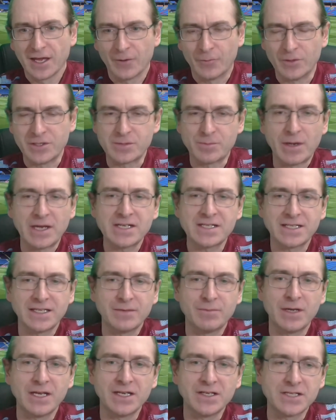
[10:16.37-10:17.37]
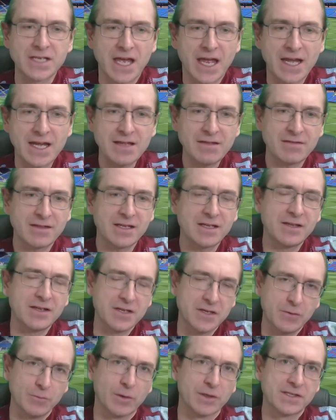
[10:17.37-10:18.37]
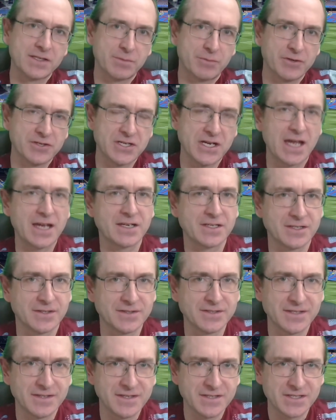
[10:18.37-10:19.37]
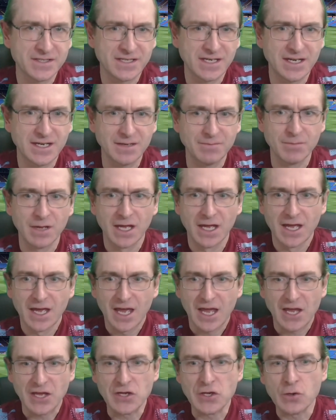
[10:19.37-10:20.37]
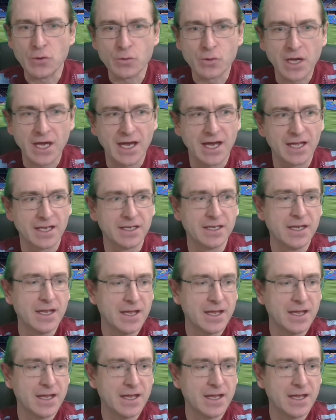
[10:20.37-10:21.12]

which basically means anything that you want to project onto this team, you can